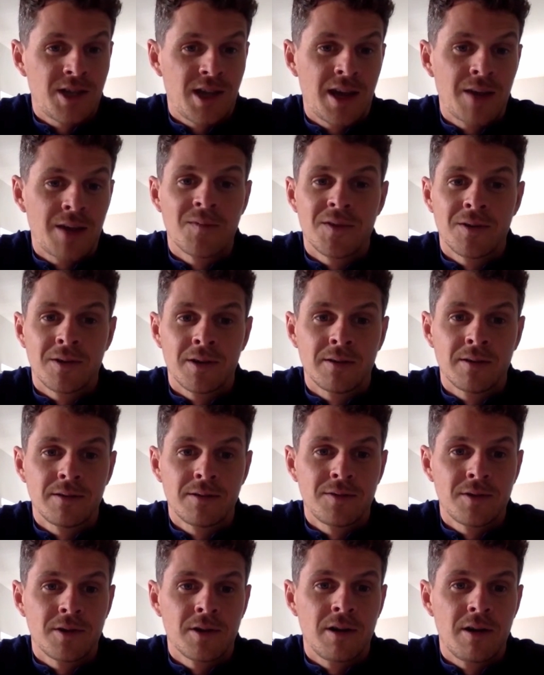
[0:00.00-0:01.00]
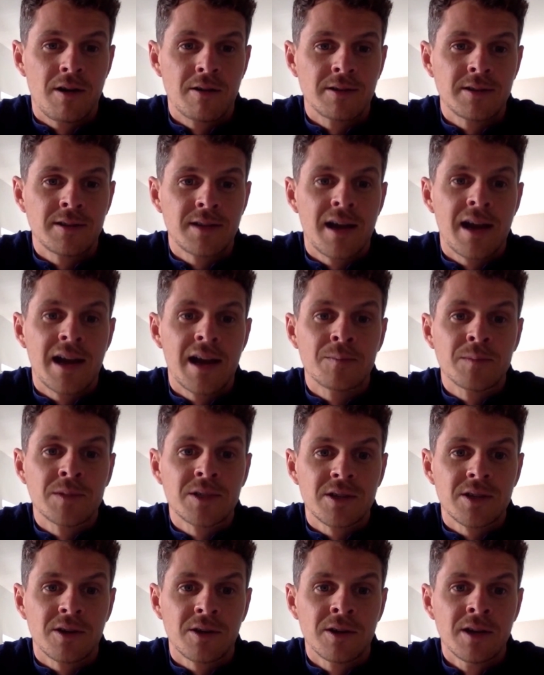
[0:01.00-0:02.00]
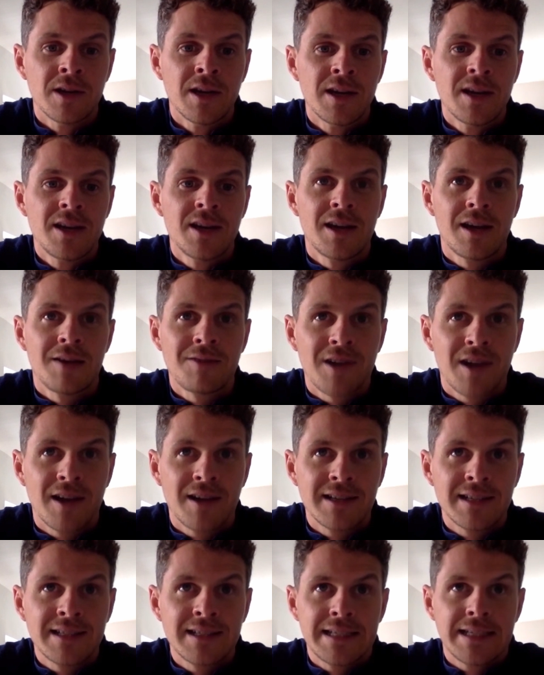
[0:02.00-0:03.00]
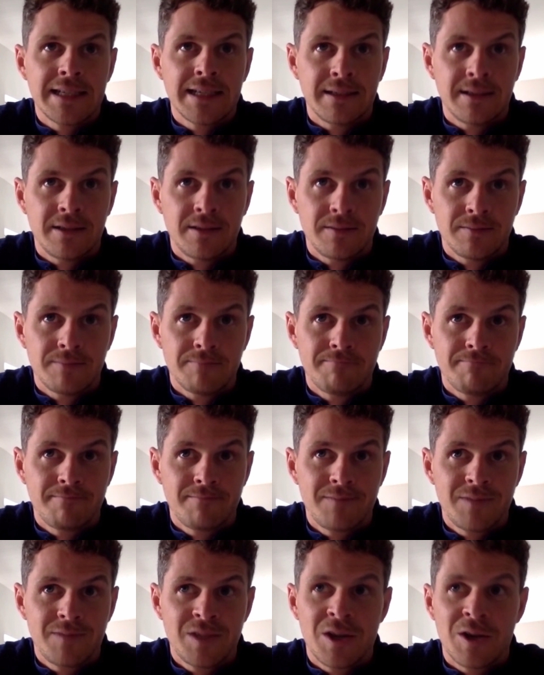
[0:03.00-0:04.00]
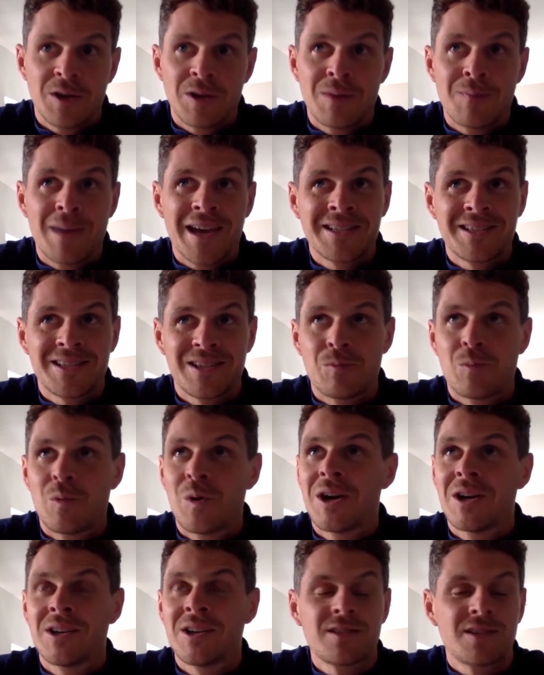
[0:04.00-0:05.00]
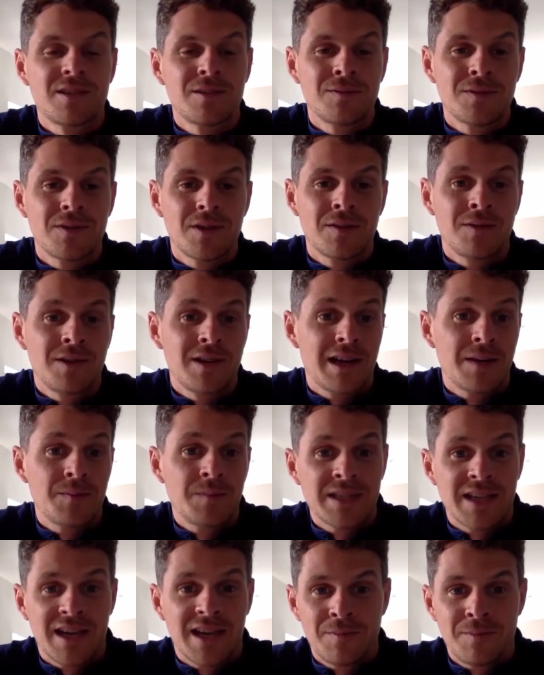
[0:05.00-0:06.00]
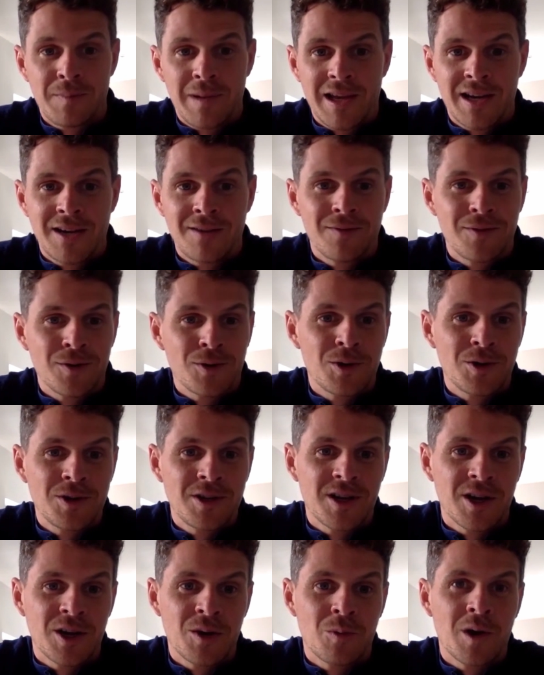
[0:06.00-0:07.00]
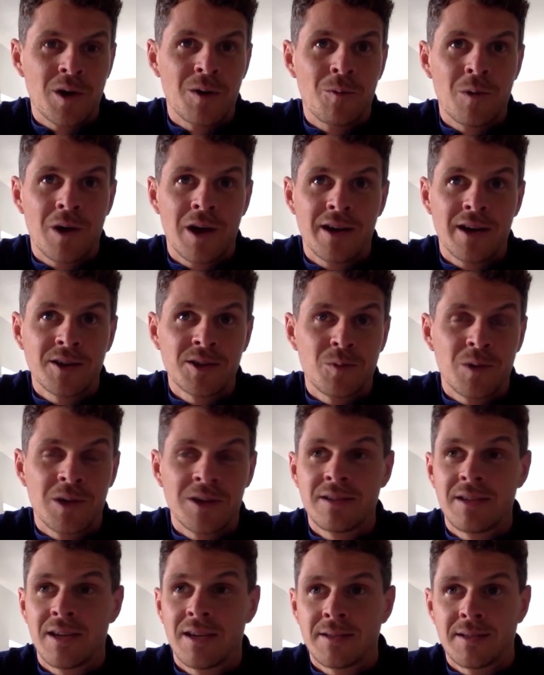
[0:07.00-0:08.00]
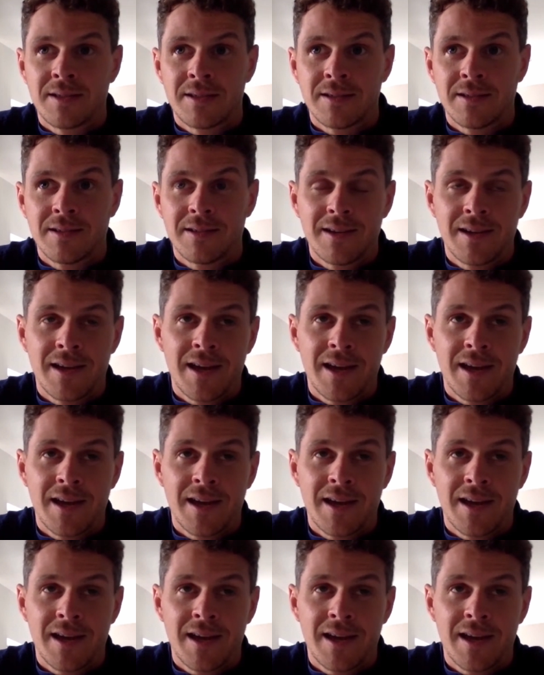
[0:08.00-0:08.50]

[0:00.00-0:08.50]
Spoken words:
game for a long time. So I've kind of seen, you know, the best and worst of clubs that I've played for, you know, what works, what doesn't.